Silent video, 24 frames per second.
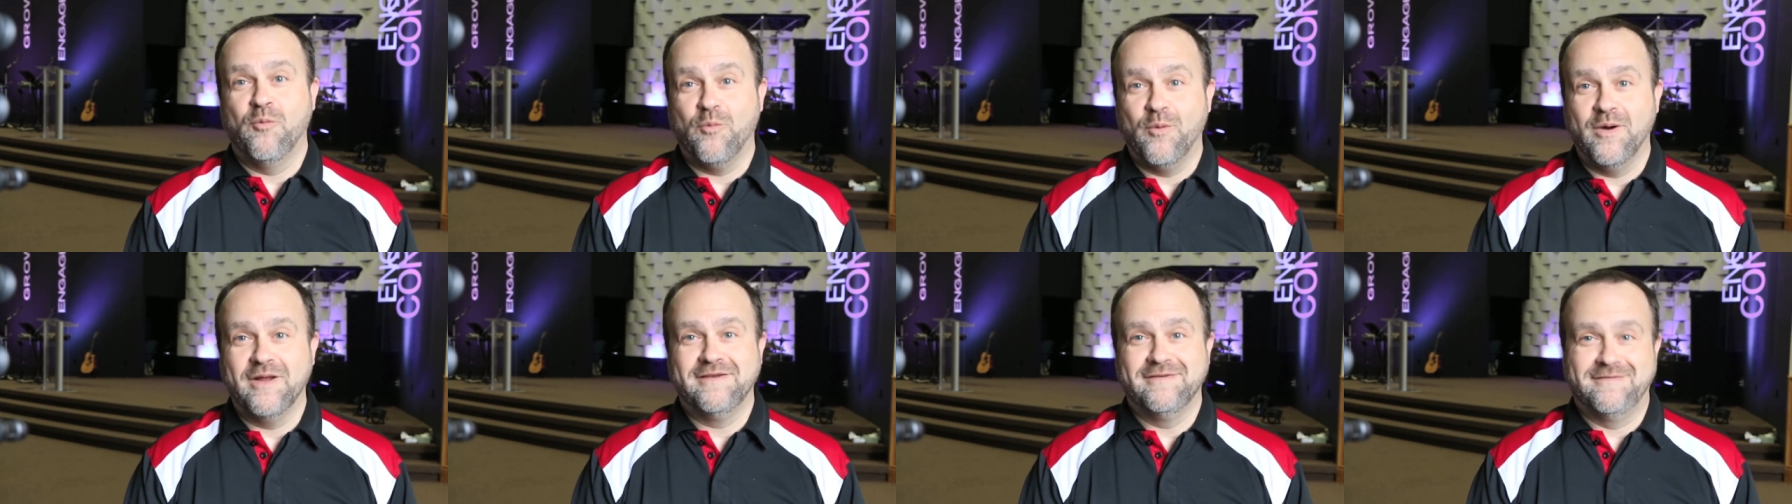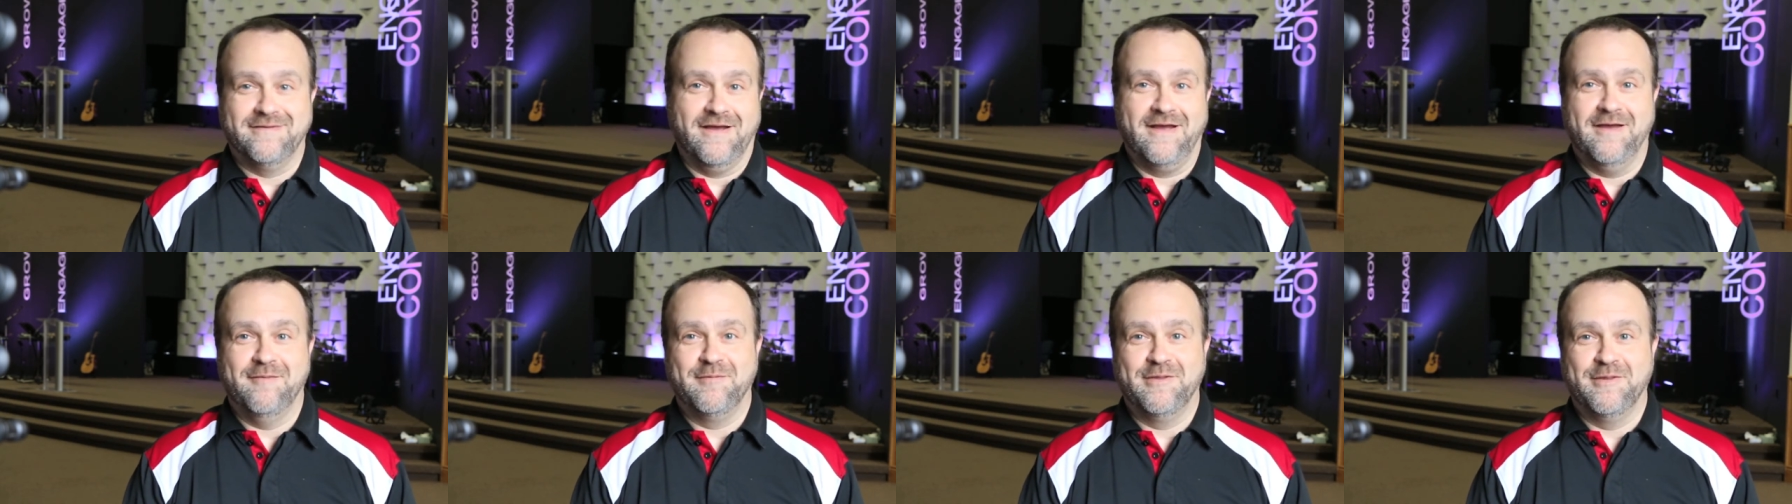
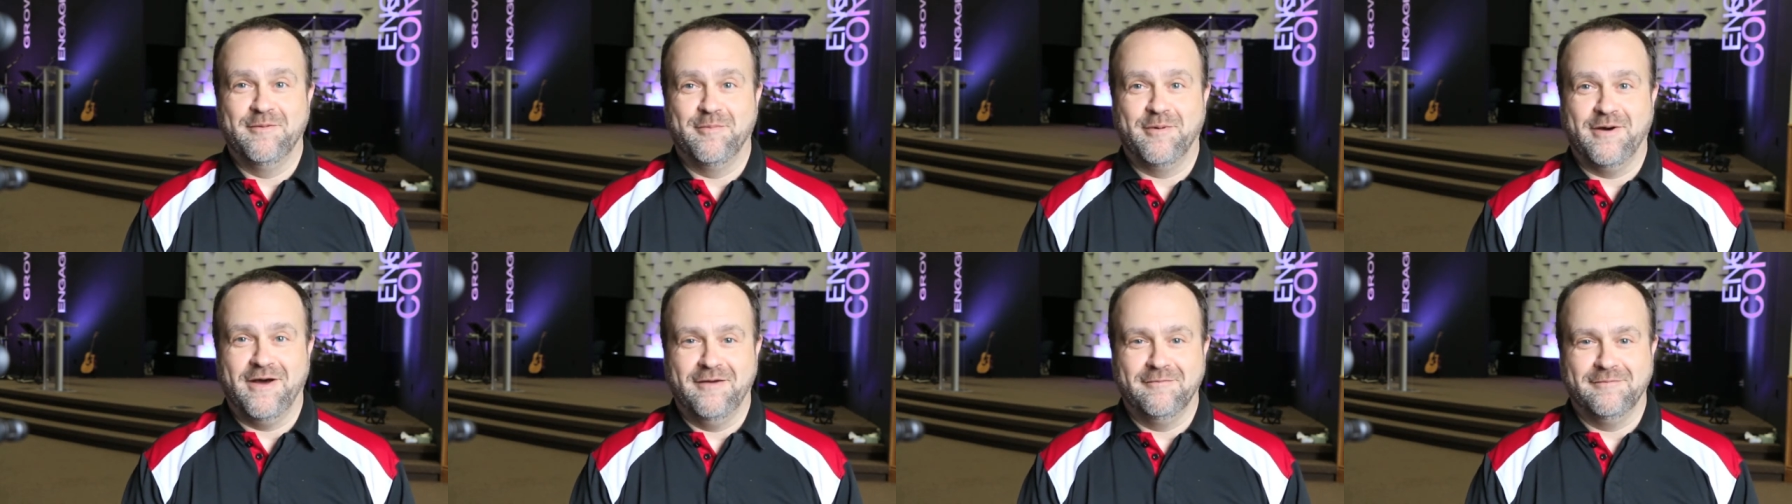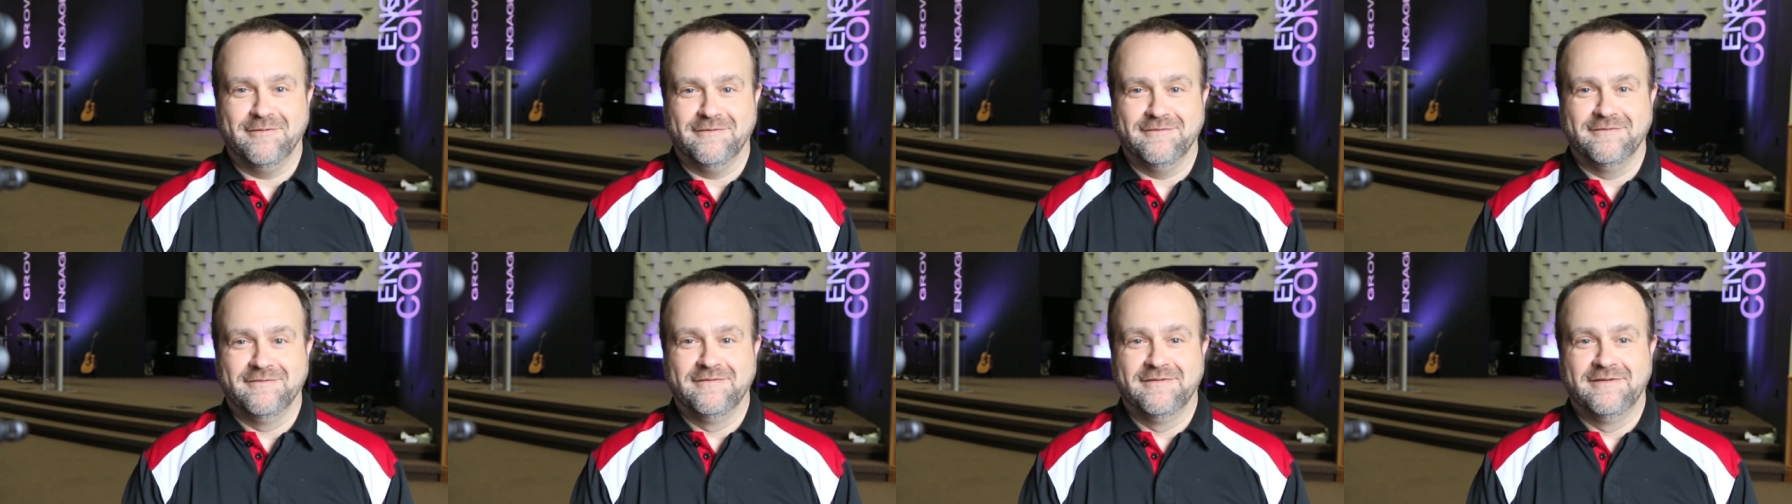one time in the
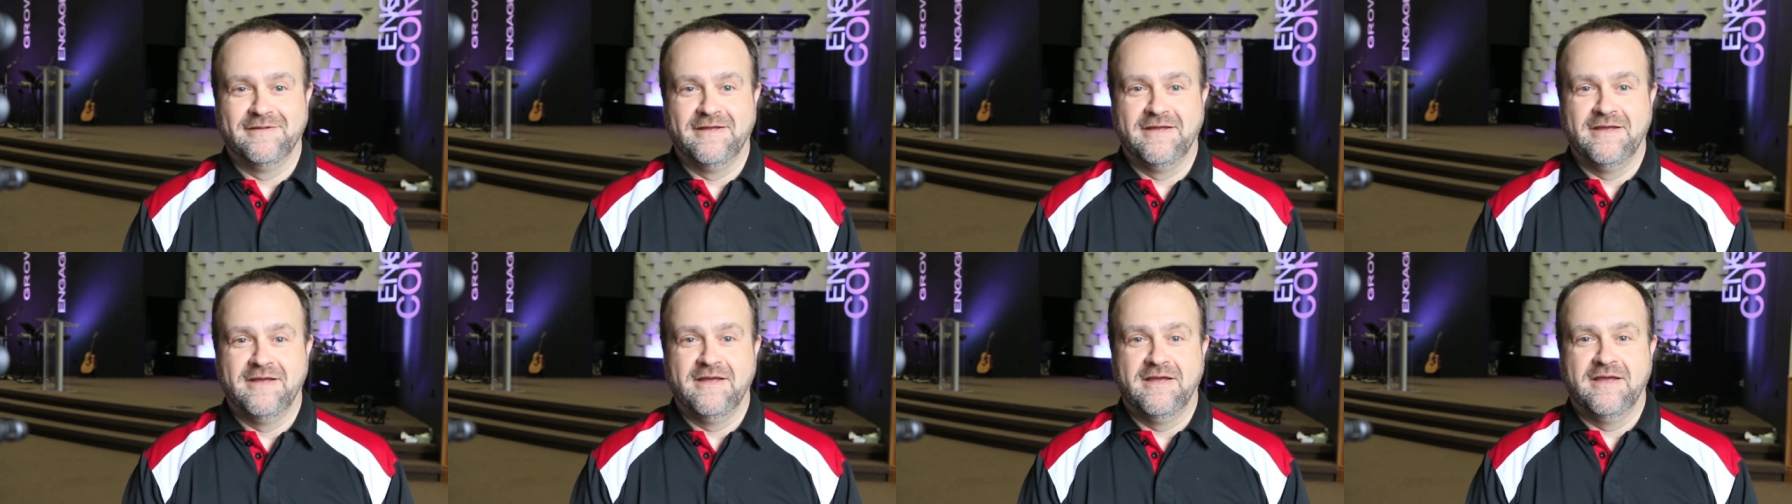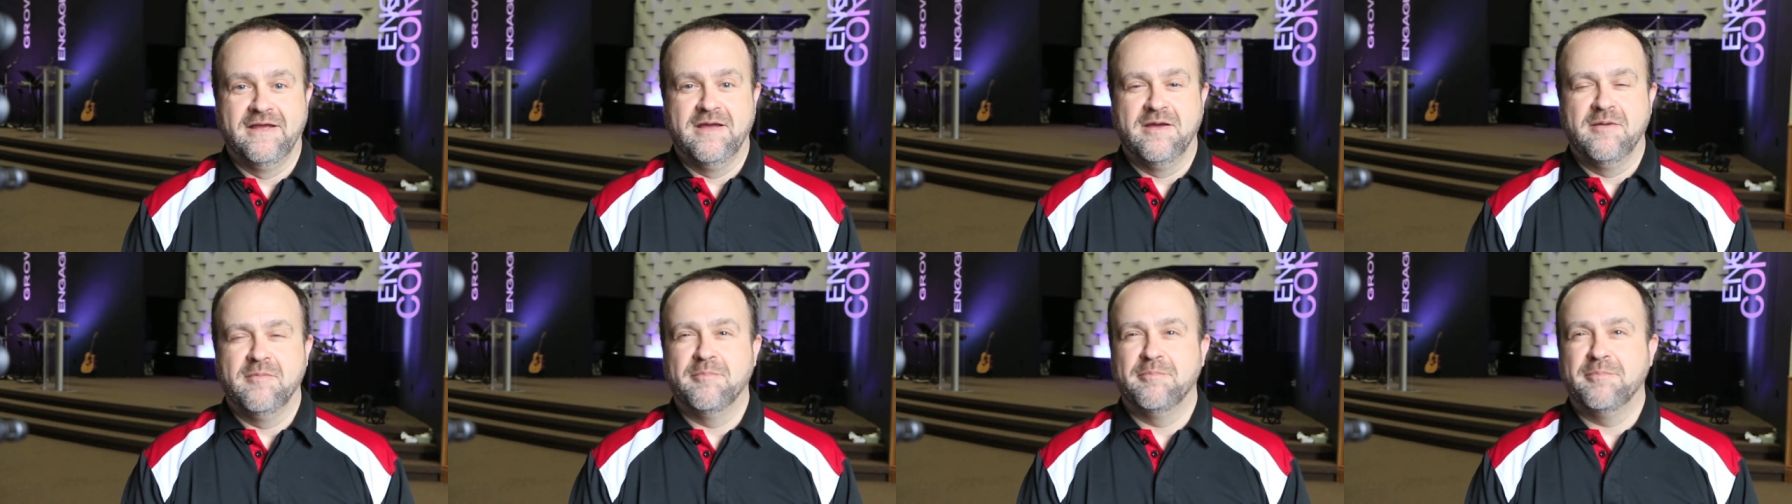Bible,
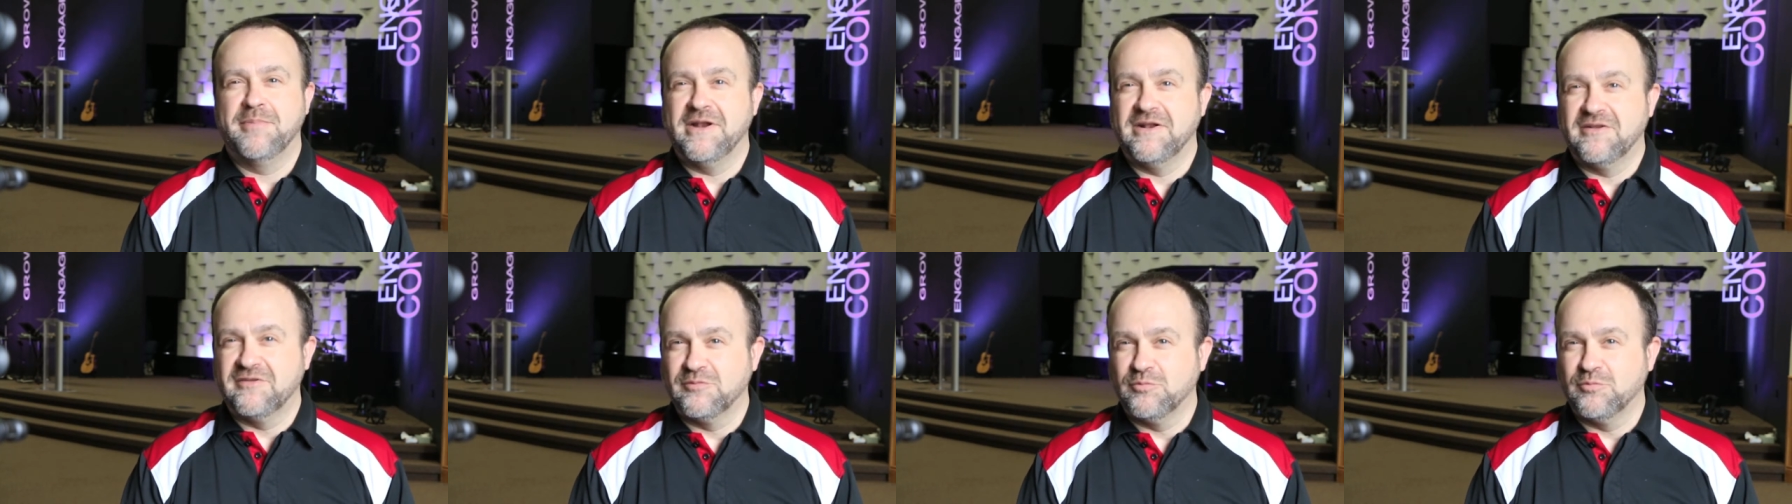but